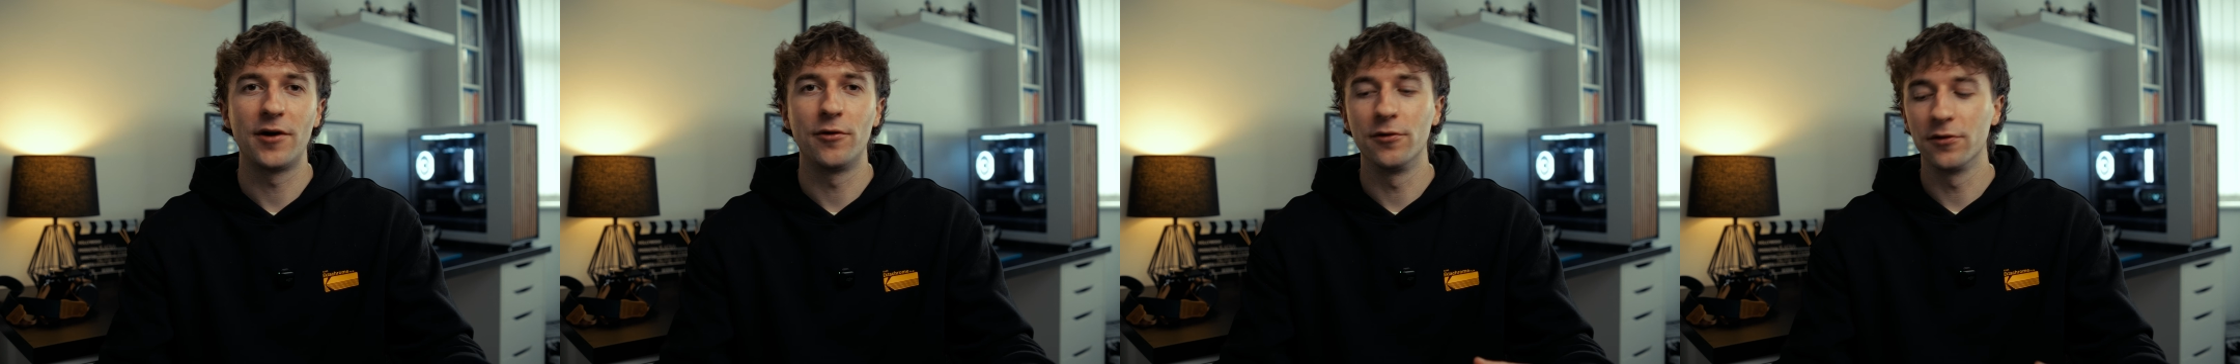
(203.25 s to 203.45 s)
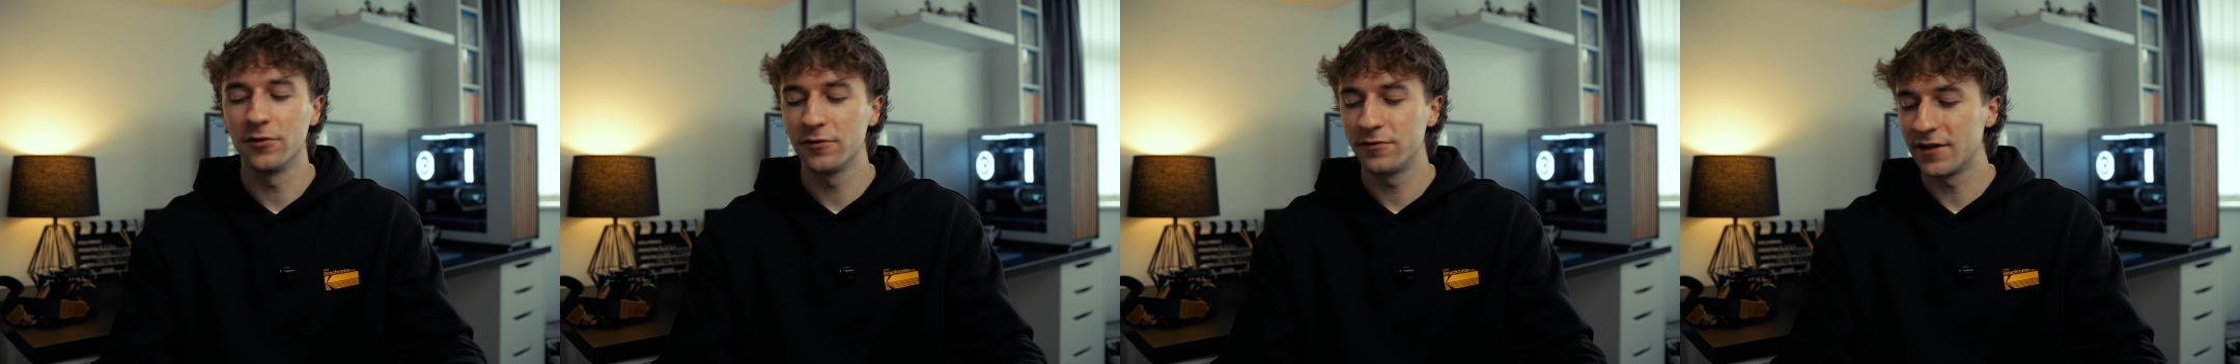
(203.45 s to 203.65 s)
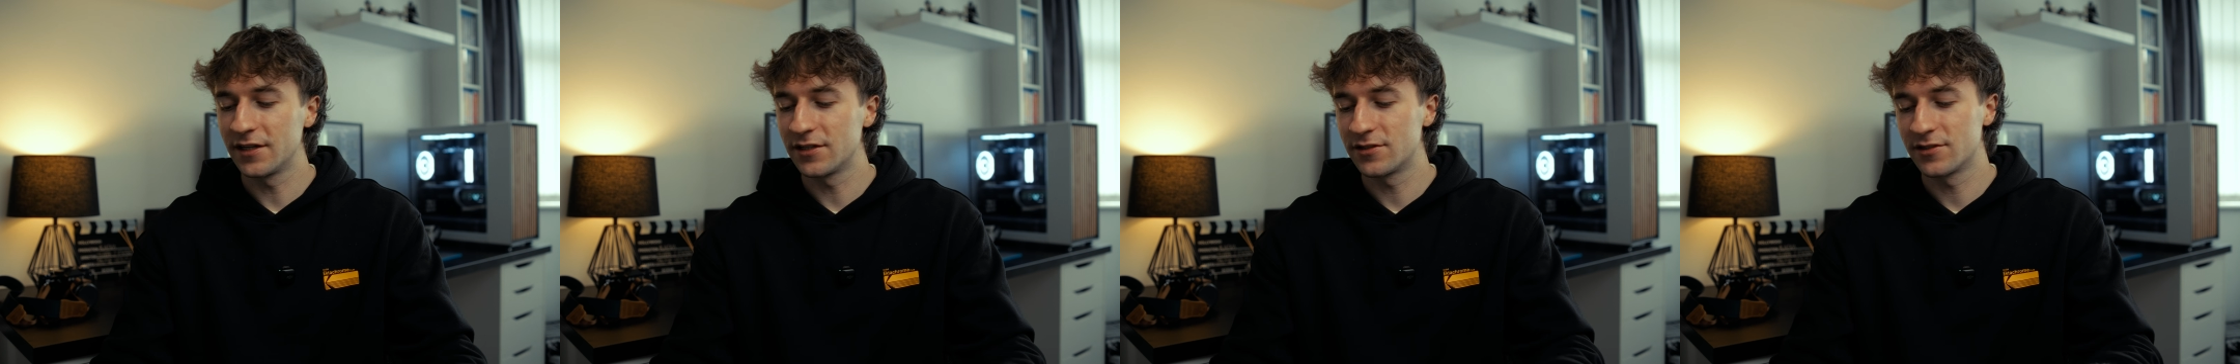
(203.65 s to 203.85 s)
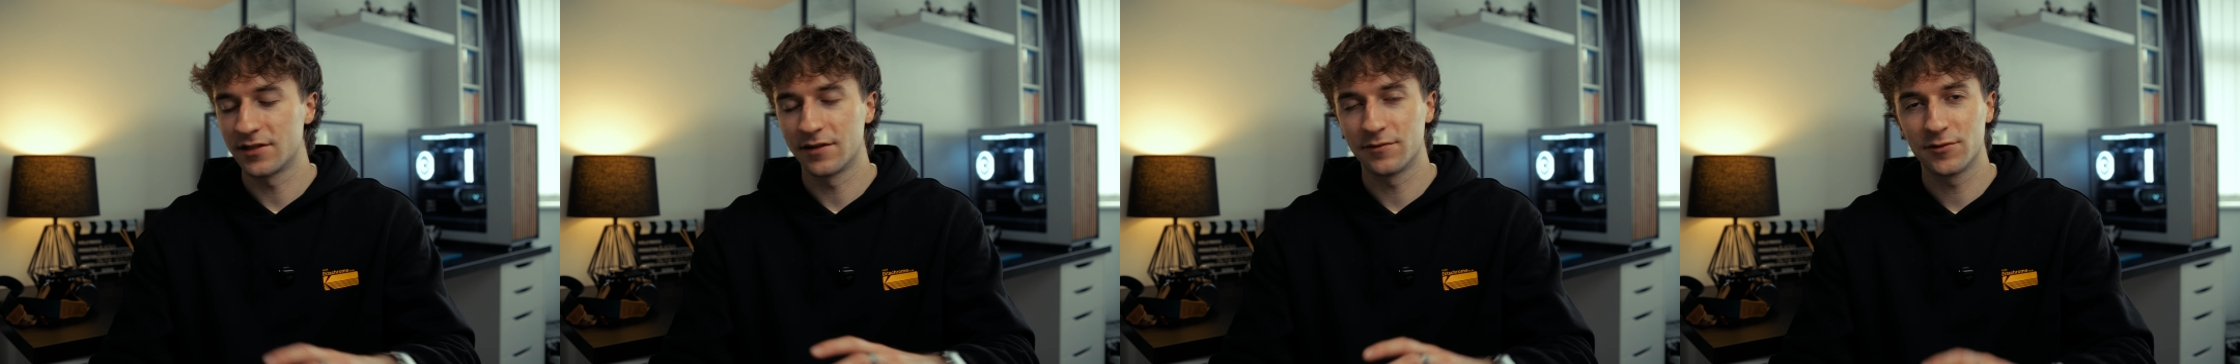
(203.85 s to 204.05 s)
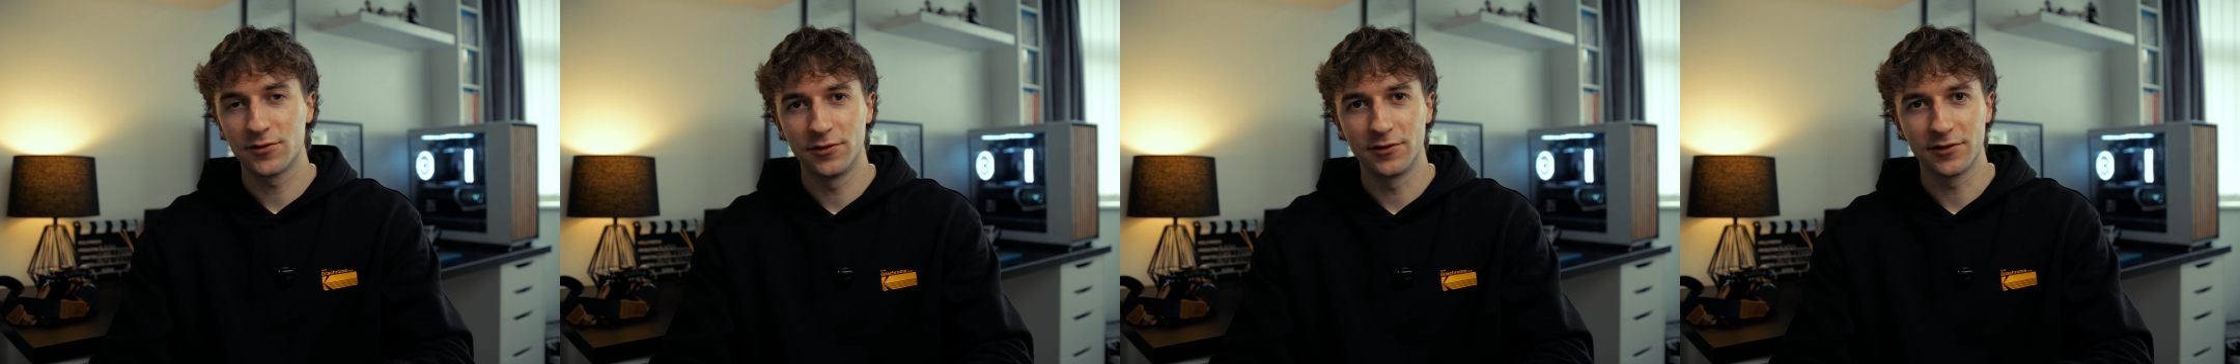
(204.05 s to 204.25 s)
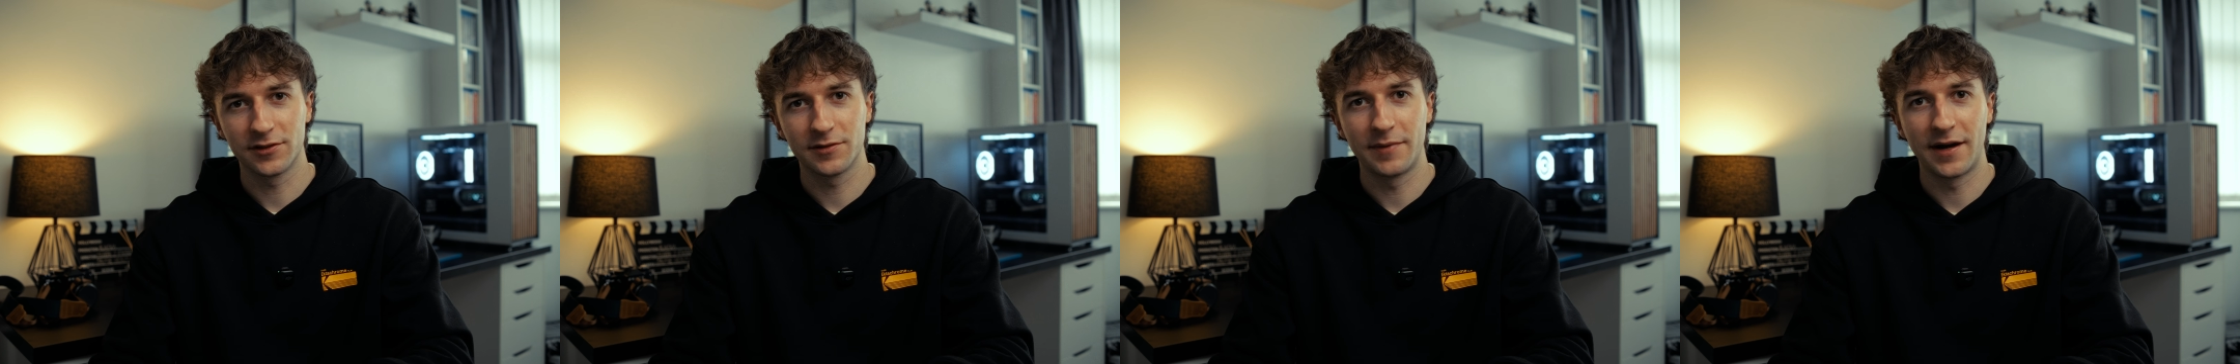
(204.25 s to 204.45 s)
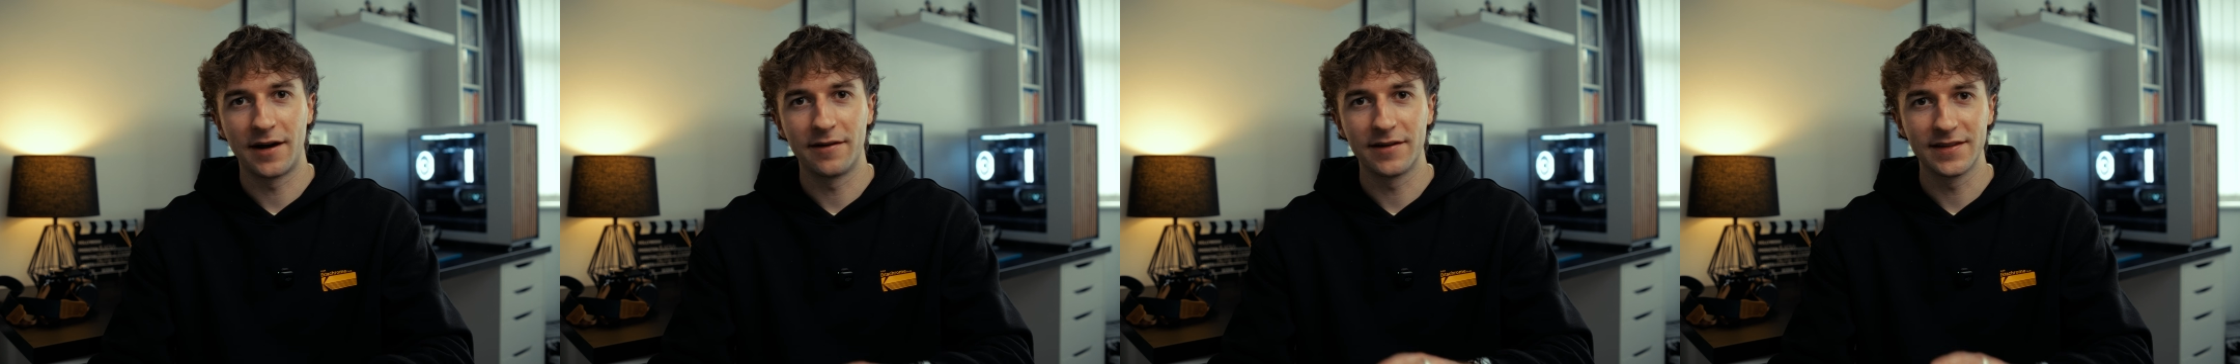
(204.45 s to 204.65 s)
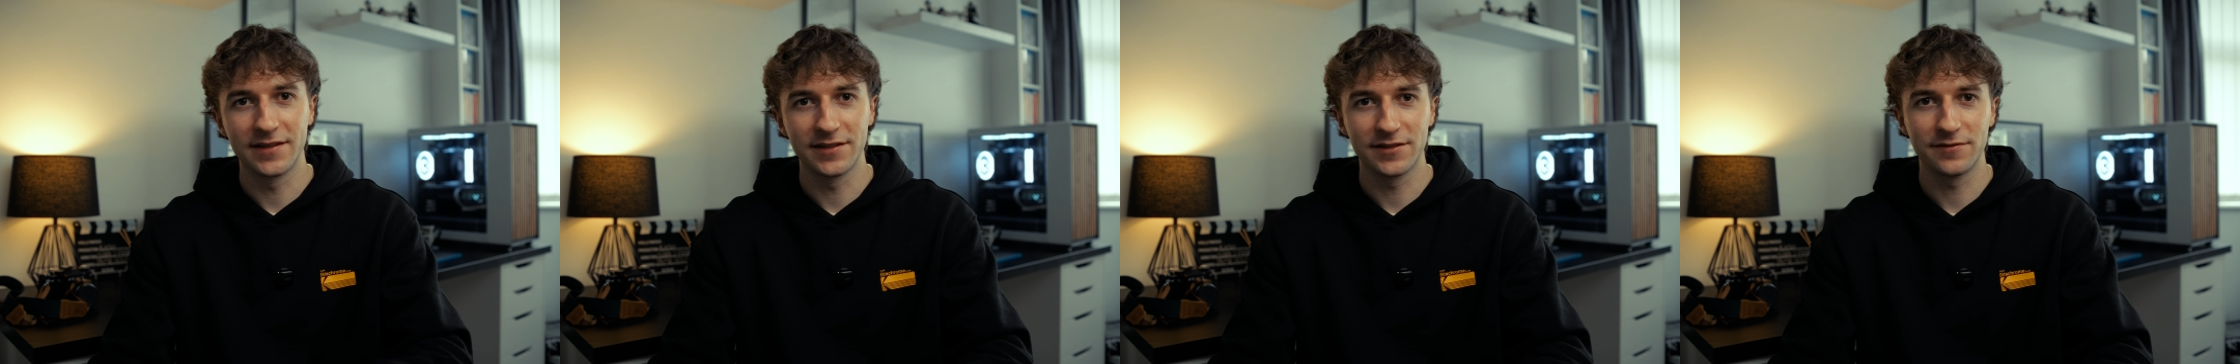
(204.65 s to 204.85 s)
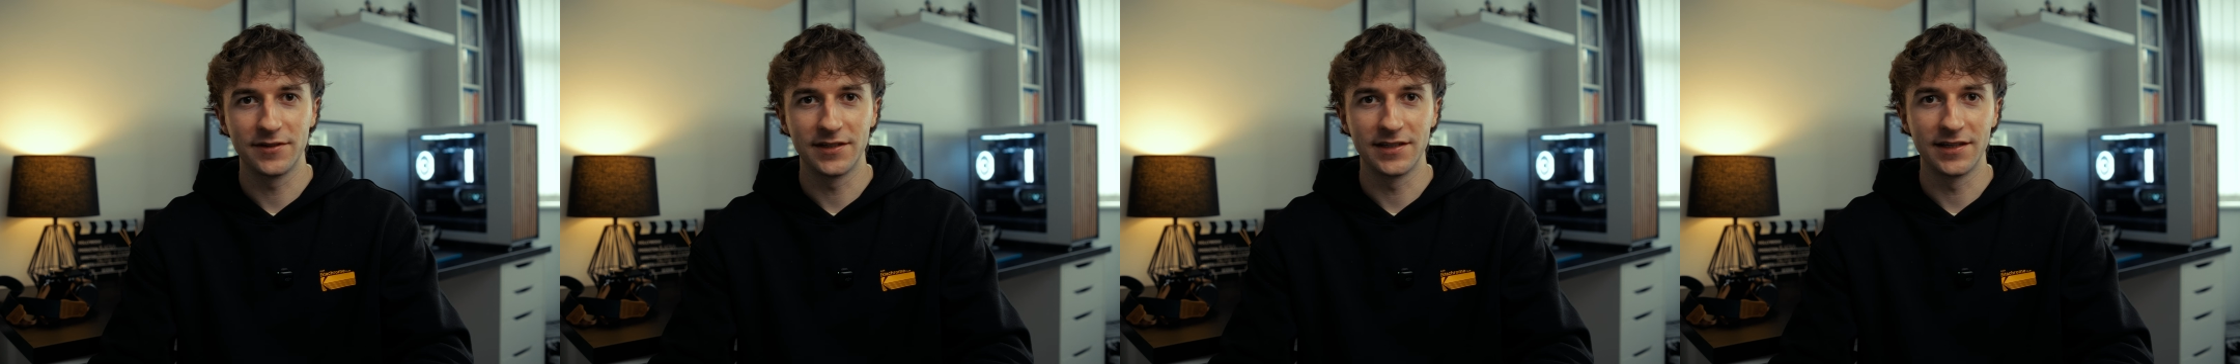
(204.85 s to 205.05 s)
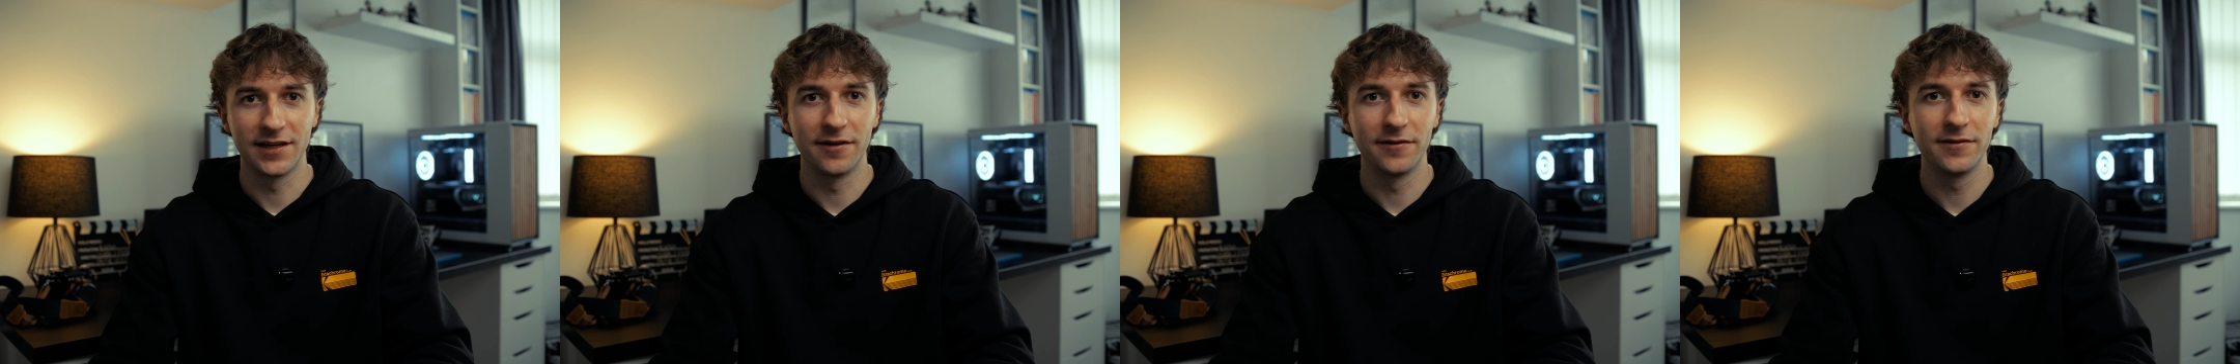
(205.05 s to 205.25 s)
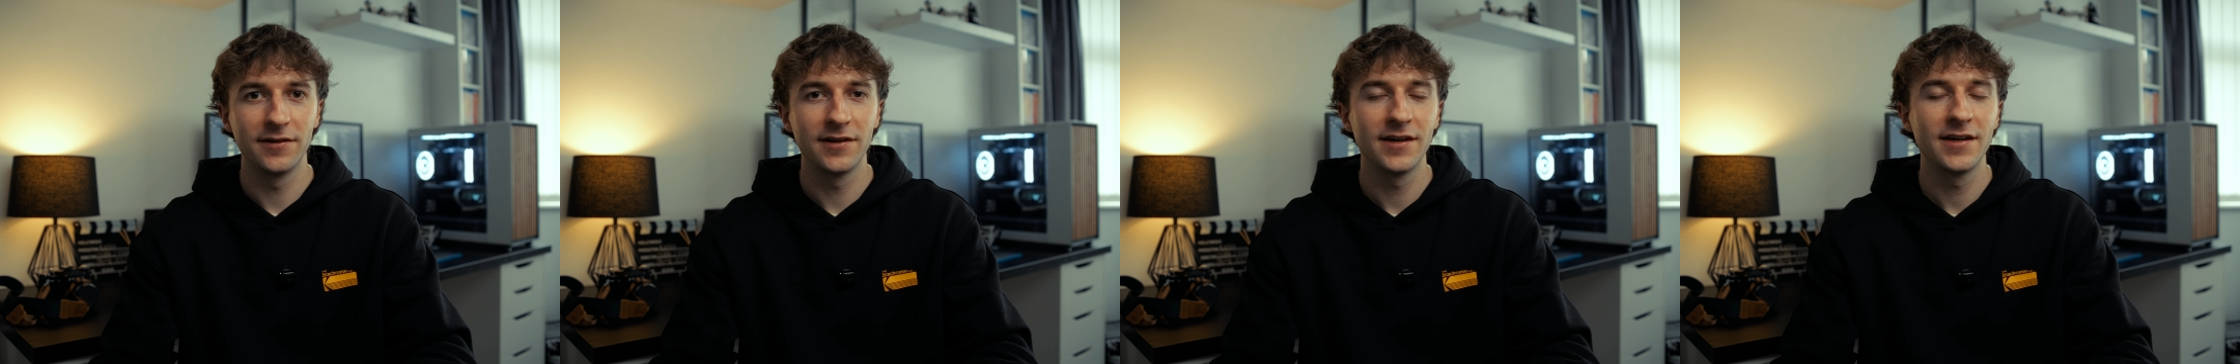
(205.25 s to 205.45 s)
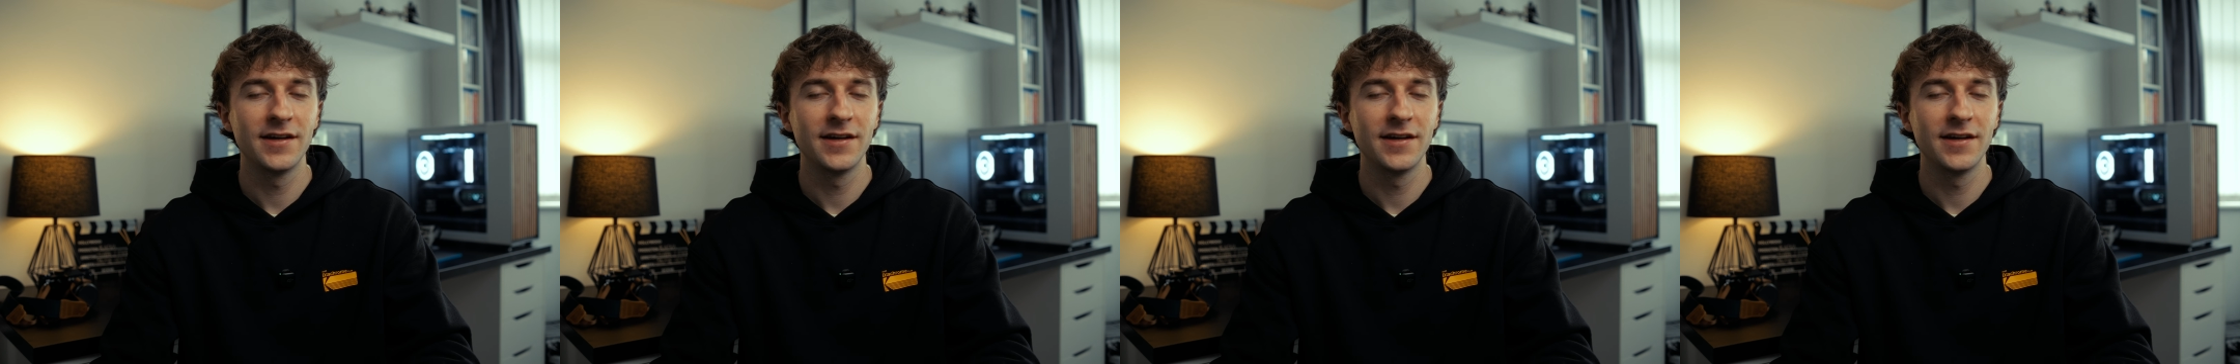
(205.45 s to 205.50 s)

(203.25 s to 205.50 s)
all the features I've talked about in this video,